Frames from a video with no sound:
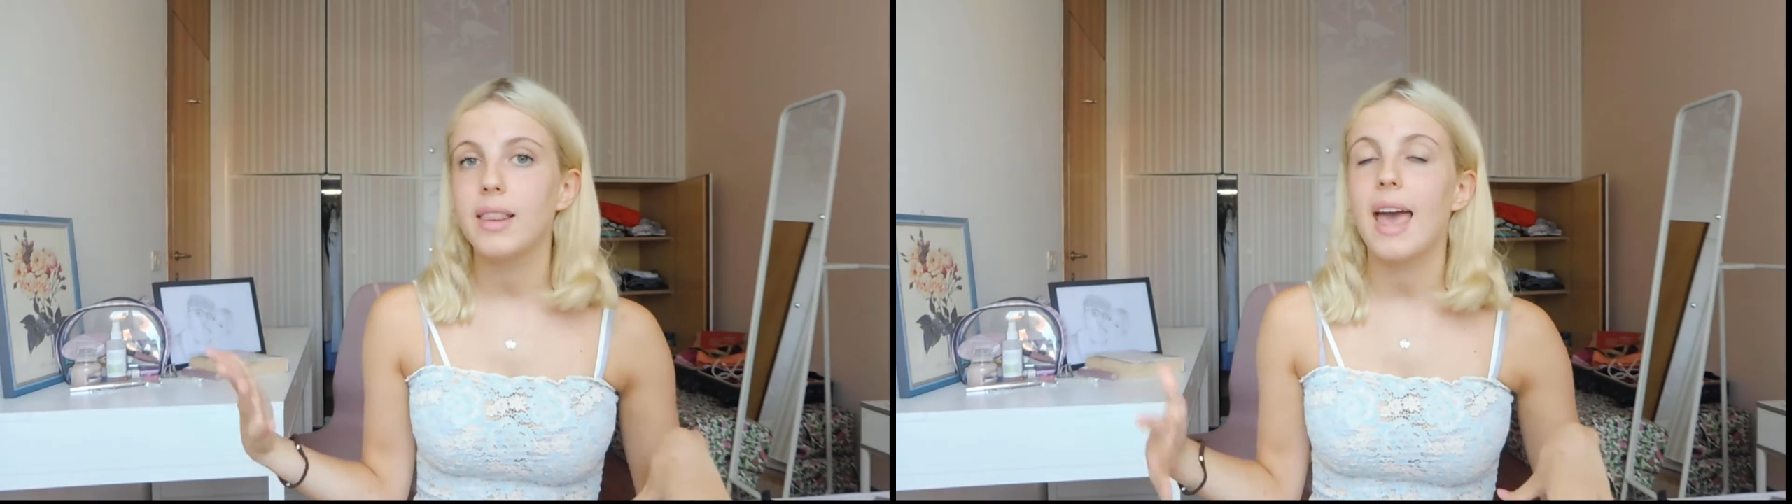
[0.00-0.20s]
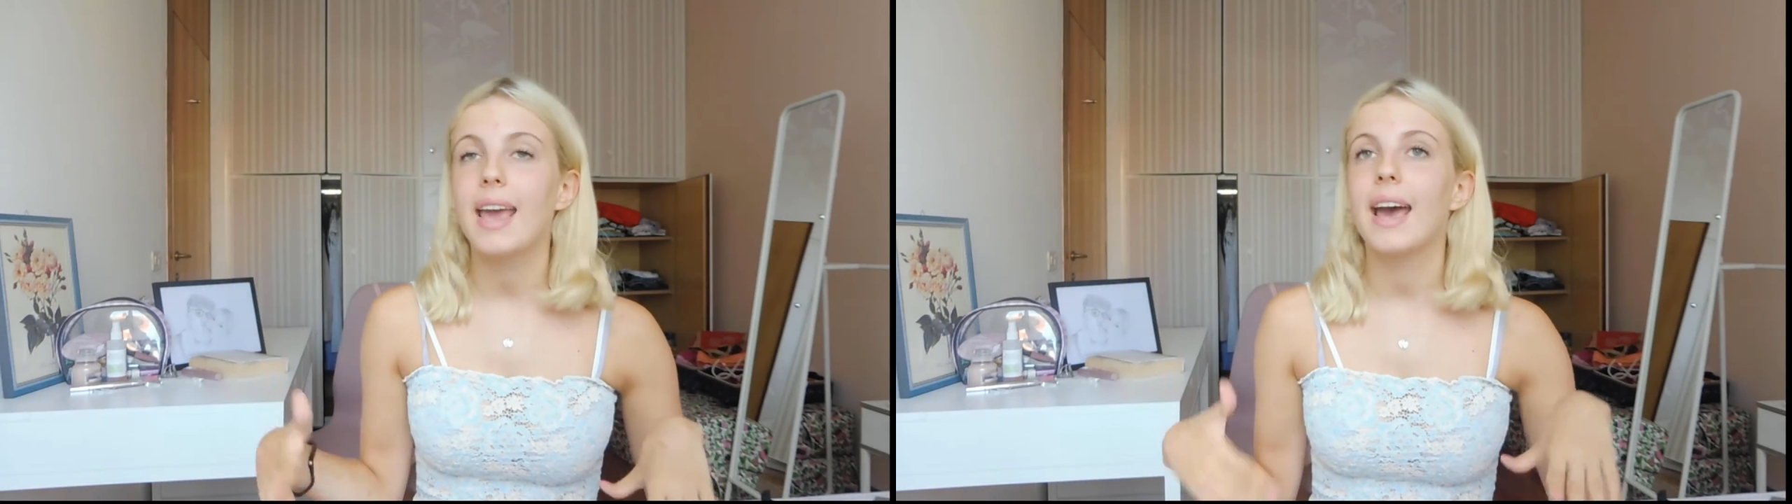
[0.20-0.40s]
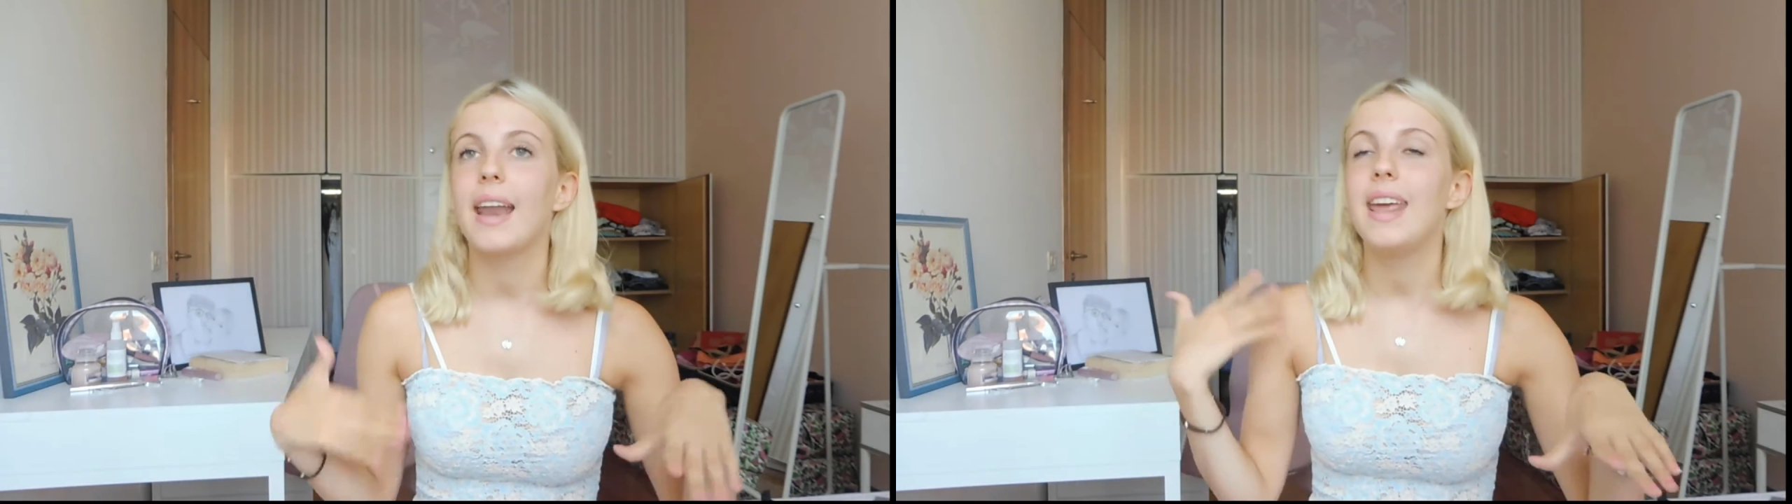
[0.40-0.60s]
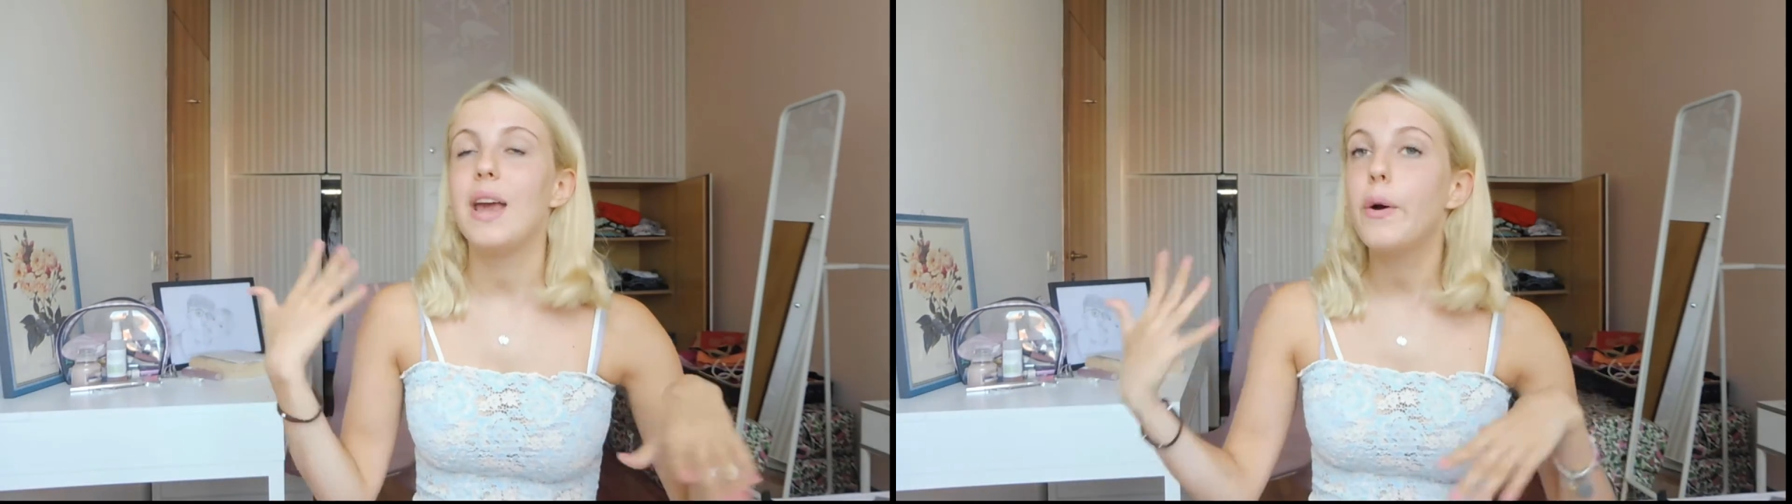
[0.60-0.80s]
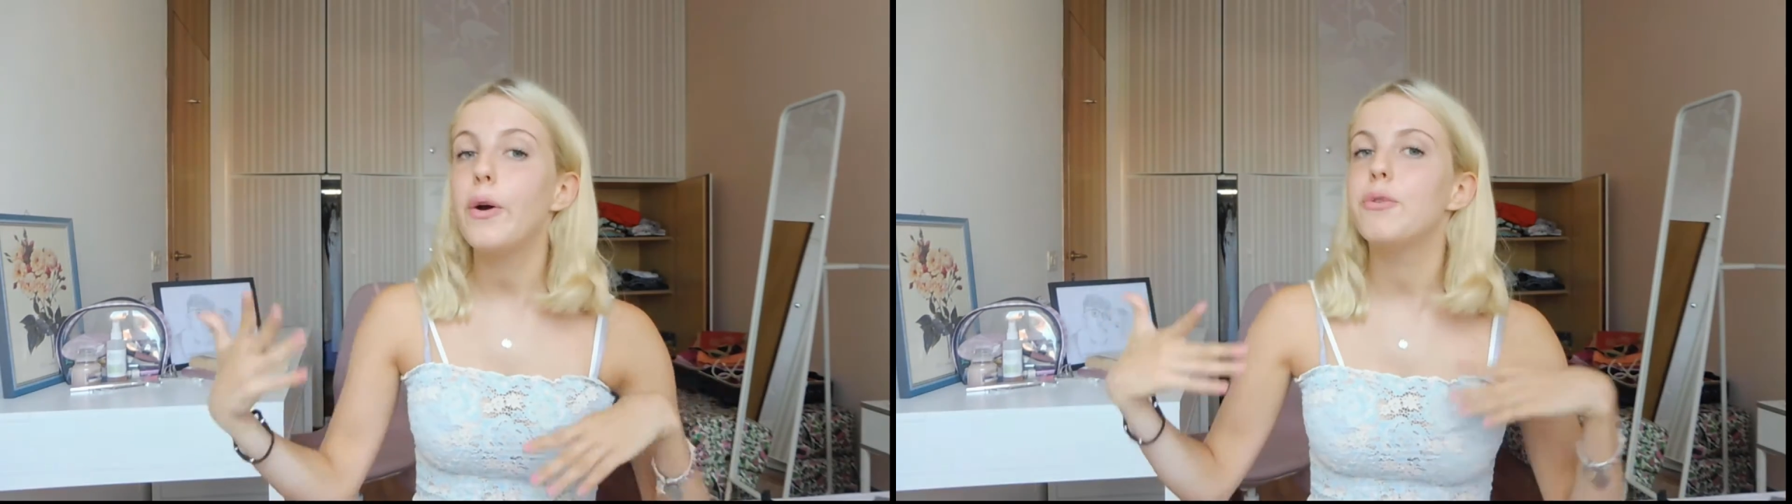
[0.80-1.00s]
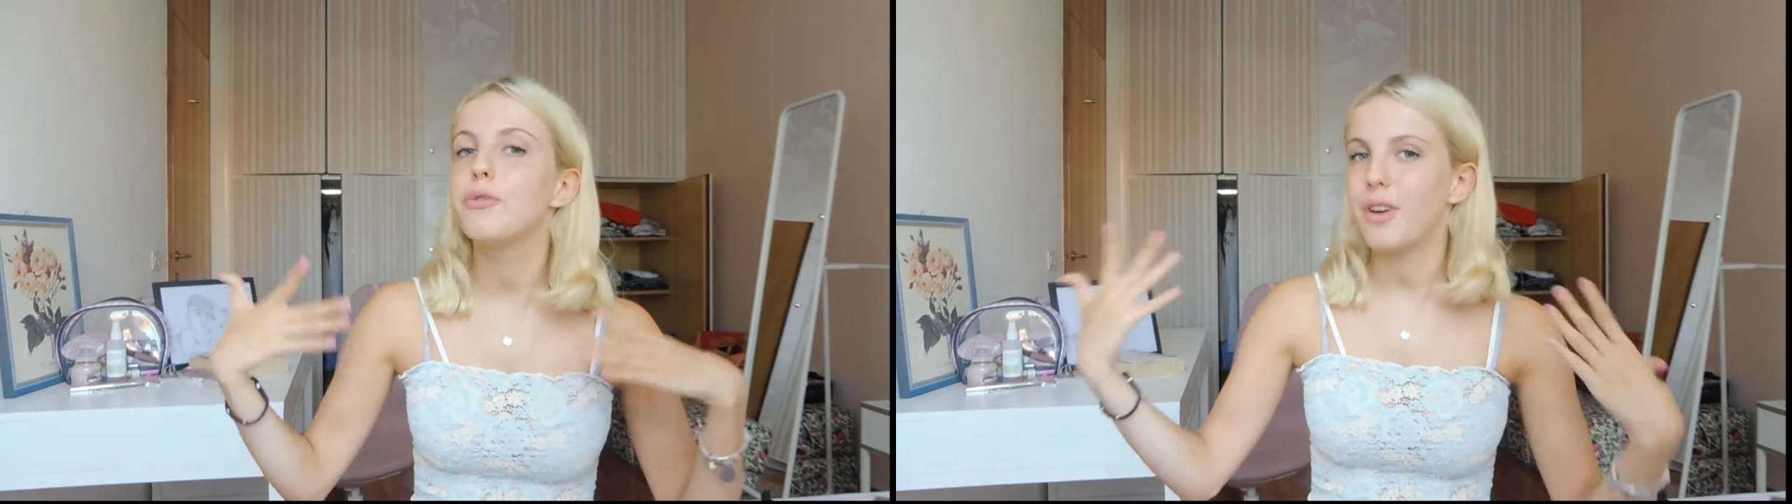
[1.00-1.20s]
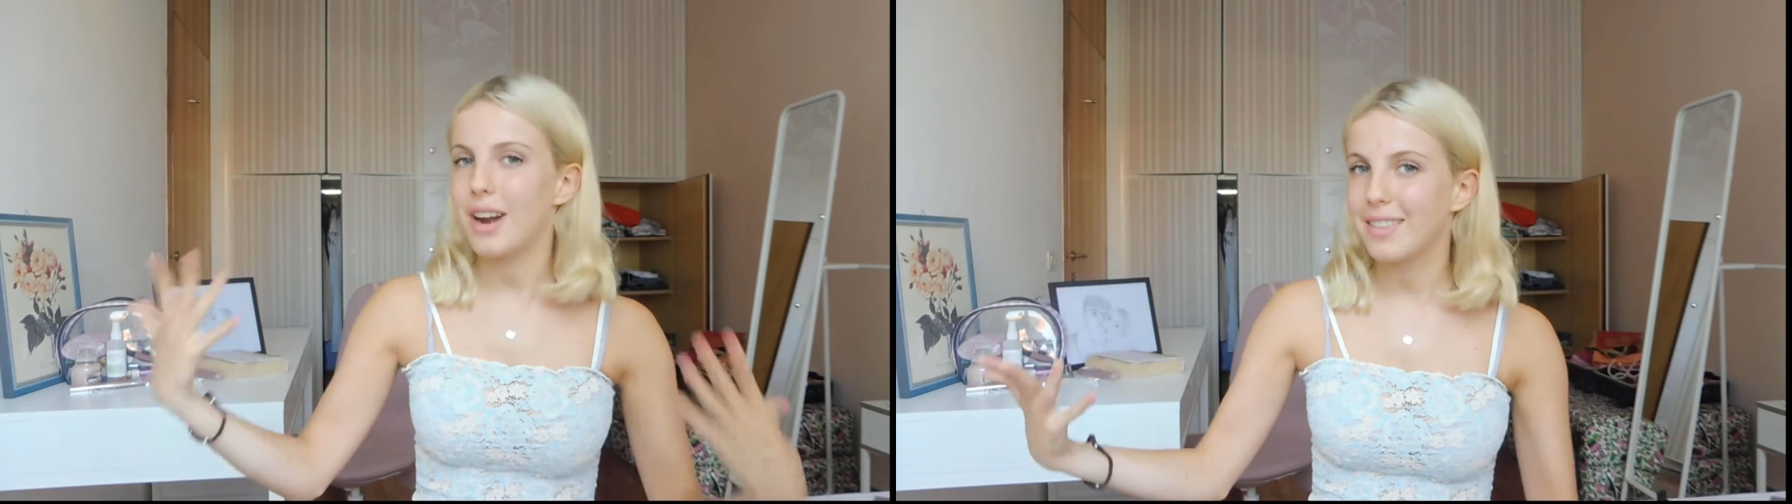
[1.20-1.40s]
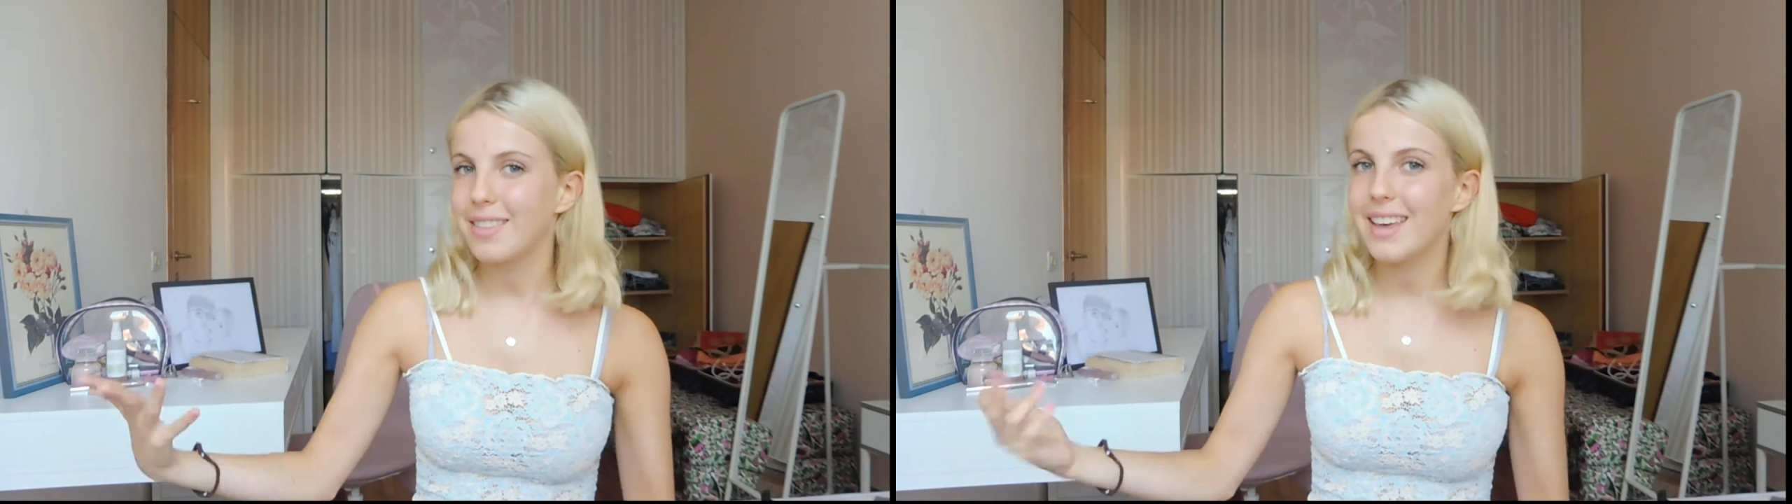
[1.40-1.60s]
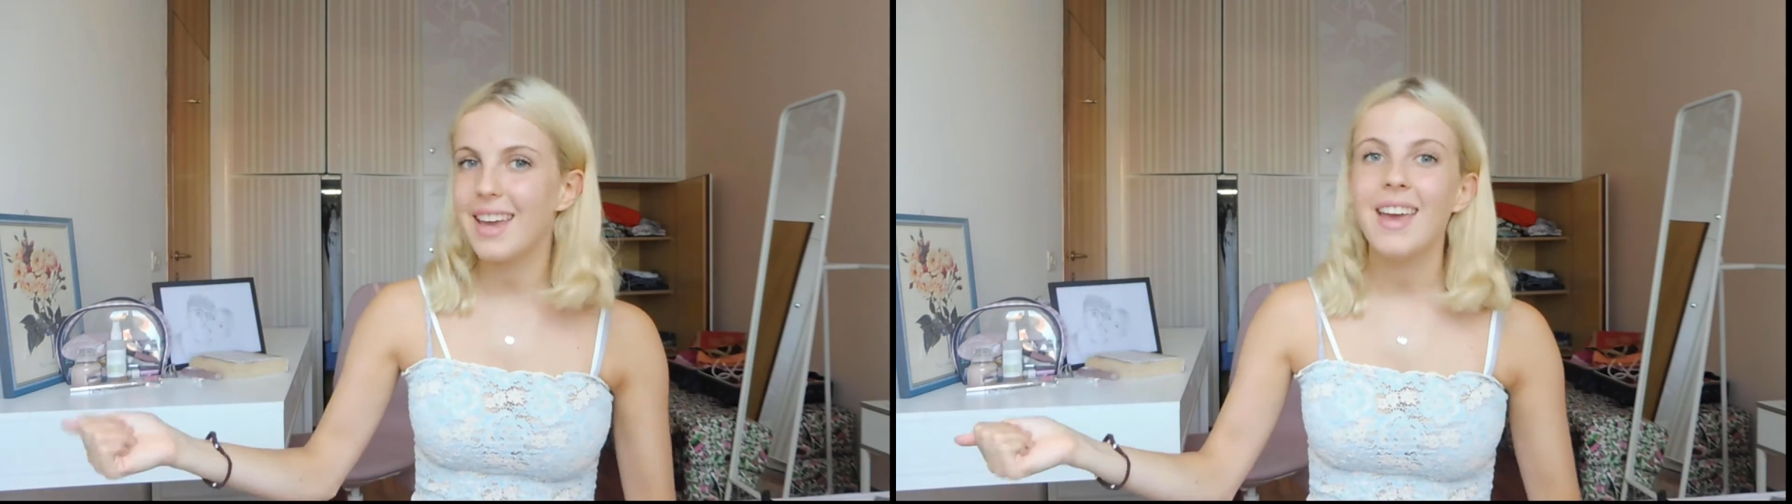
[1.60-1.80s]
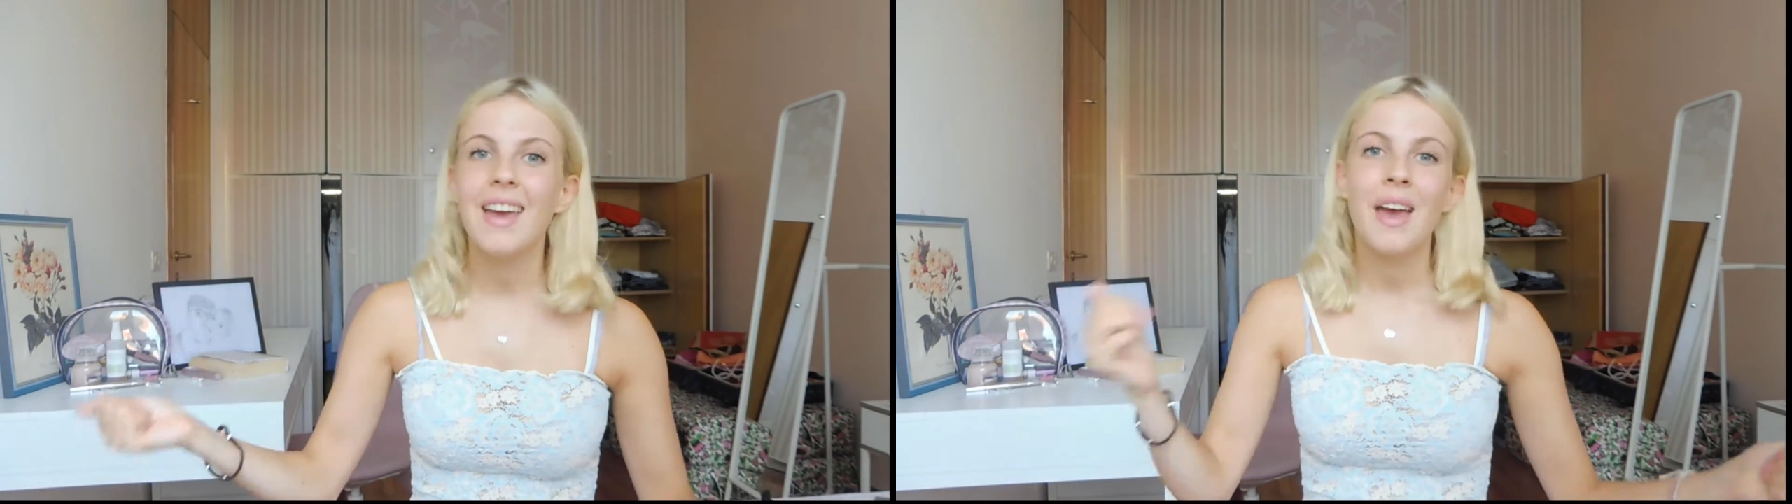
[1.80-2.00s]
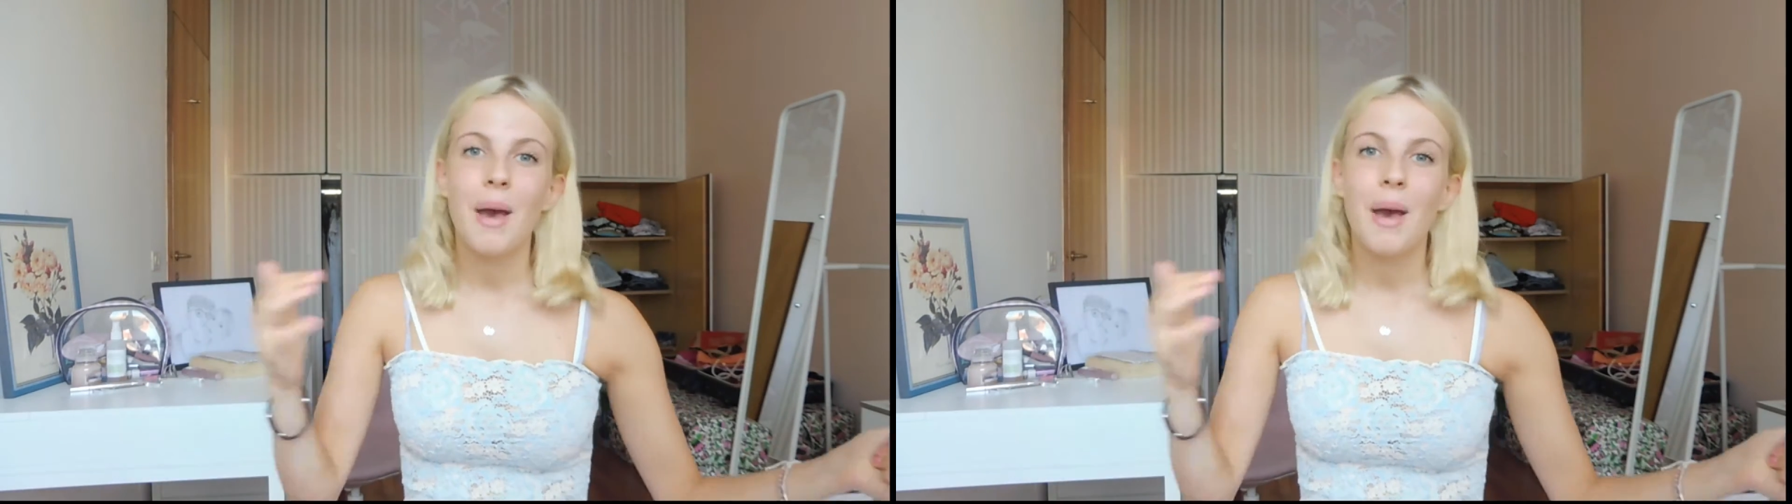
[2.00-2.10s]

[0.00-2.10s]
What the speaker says: like an eco-friendly